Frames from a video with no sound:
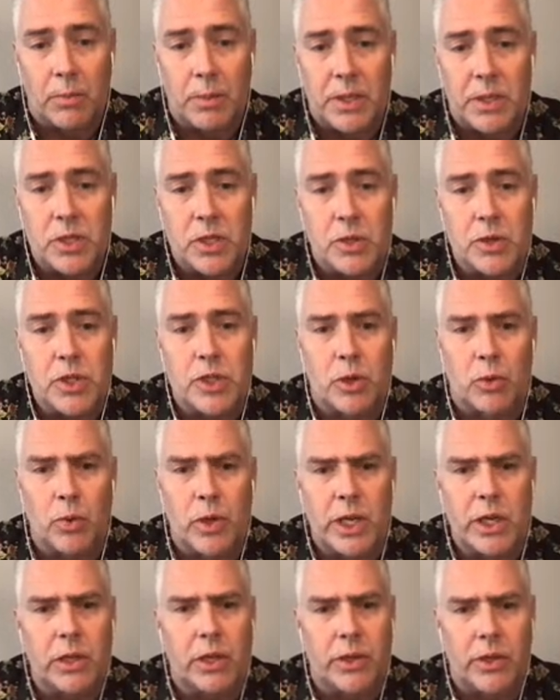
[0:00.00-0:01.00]
you know been so
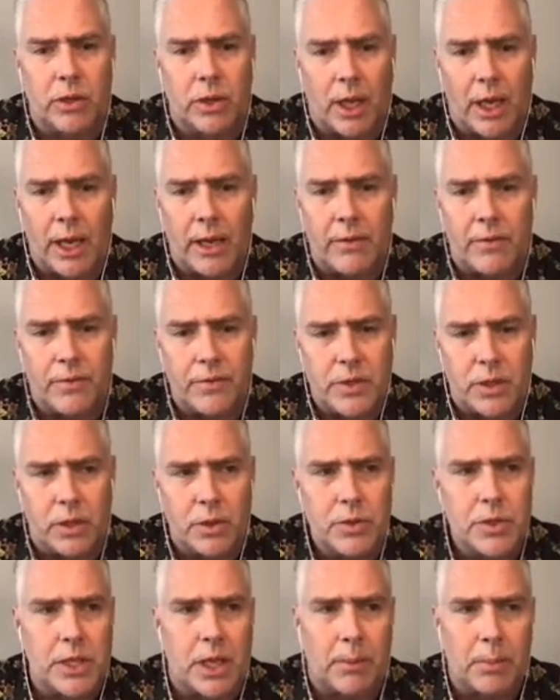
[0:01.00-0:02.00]
surreal in your life
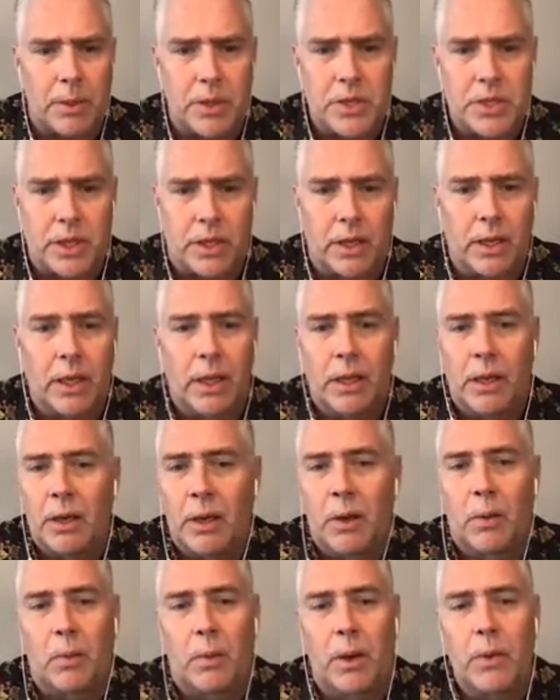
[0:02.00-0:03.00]
to lose that person.
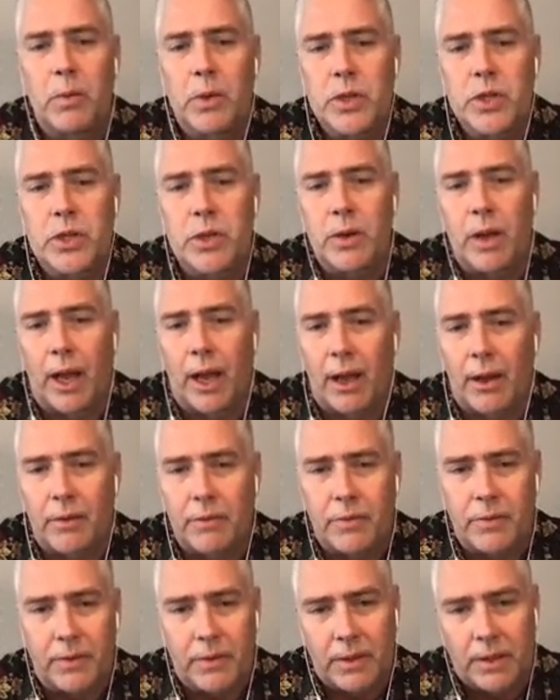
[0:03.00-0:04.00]
Yeah. Why wouldn't you
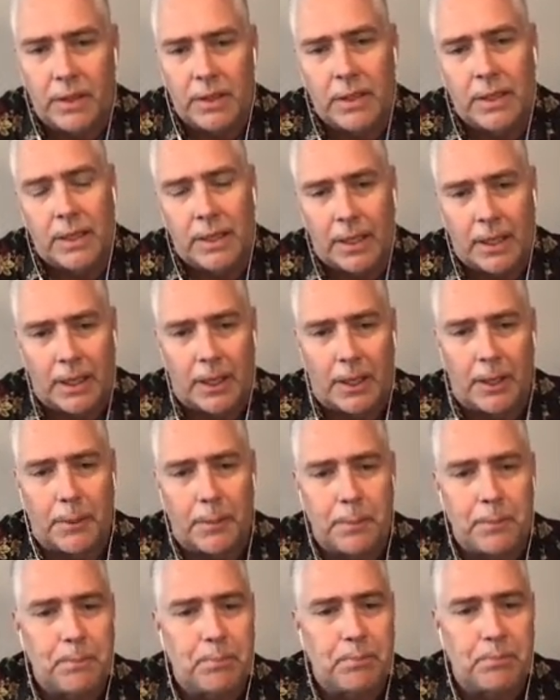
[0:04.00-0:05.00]
have,
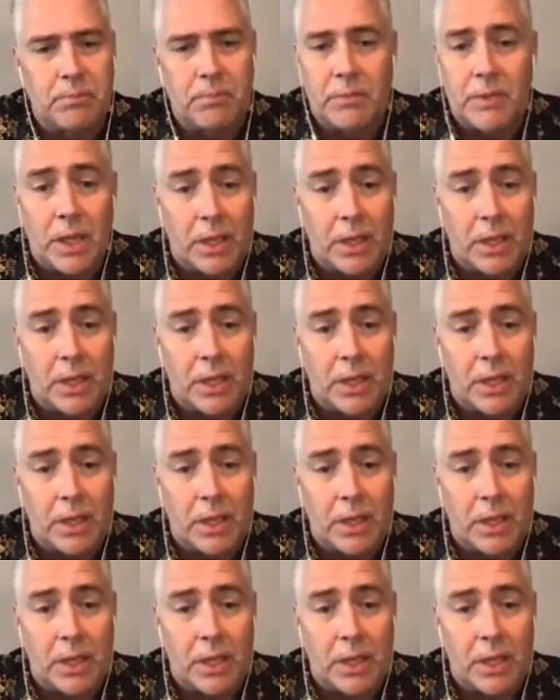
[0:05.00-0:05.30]
um,